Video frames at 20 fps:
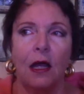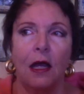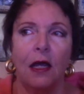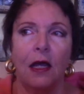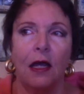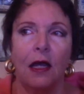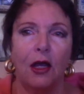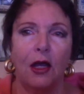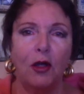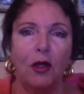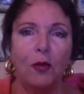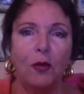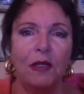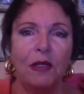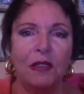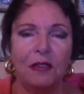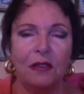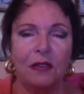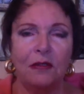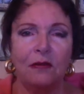hope
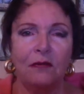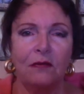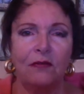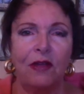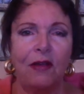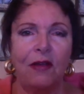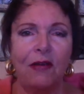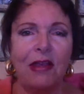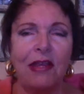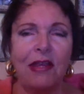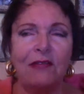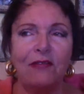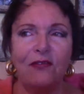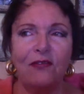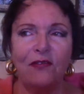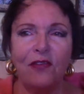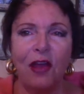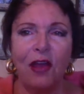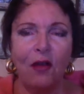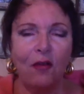is very,
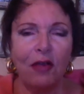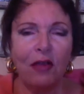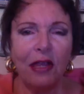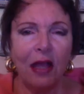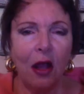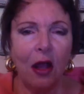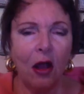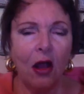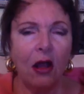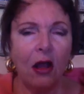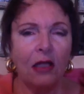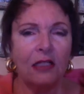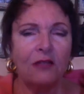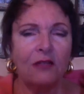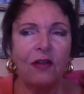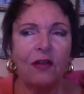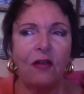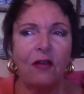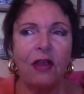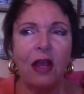very hard. It's a
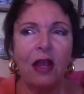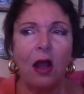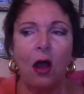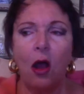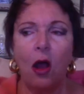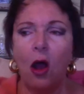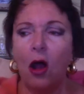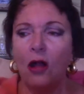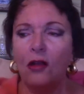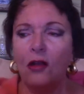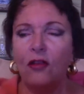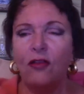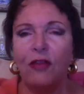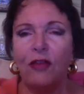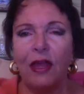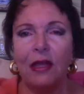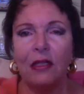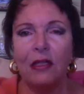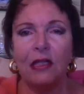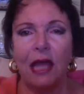very hard
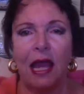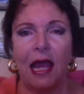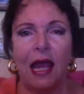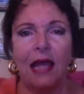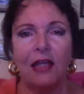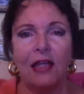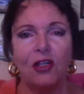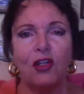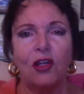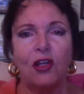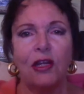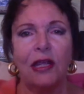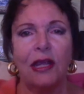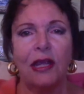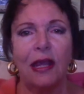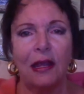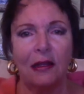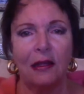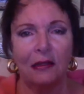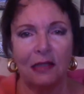thing to actually
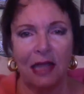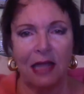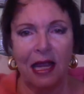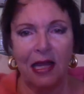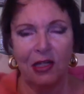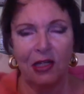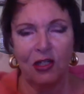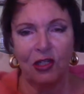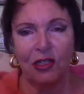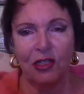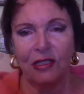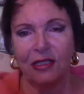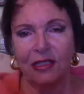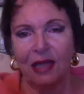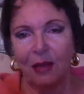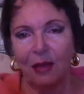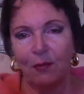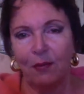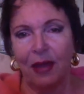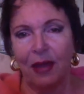kill, to actually
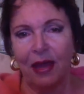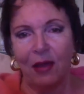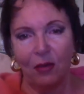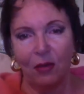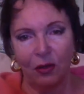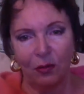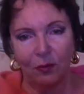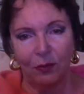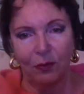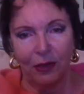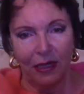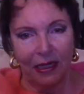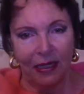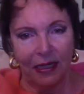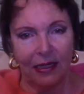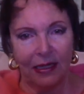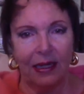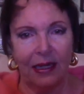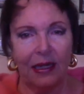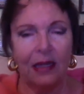stamp out
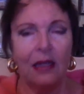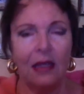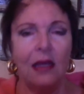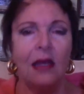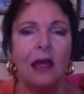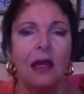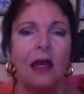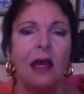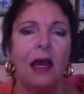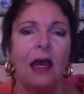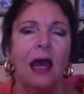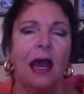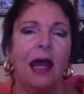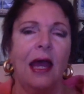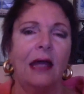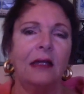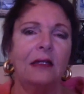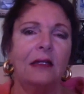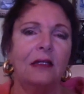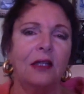completely.
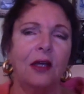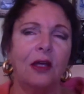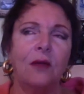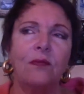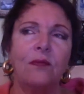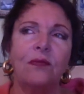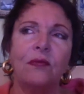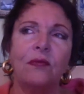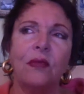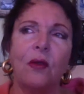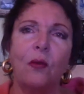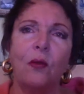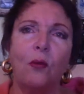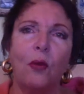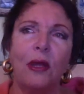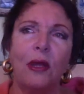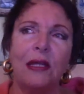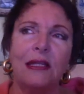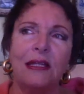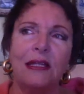And
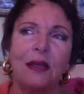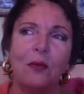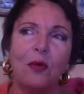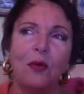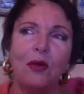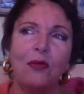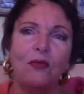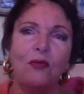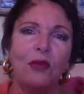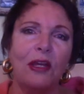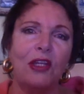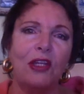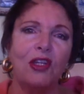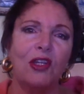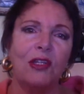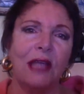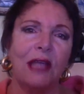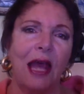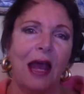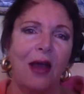when someone
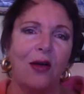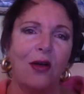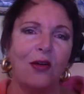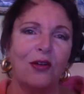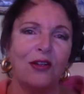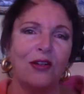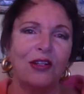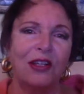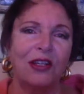reaches out,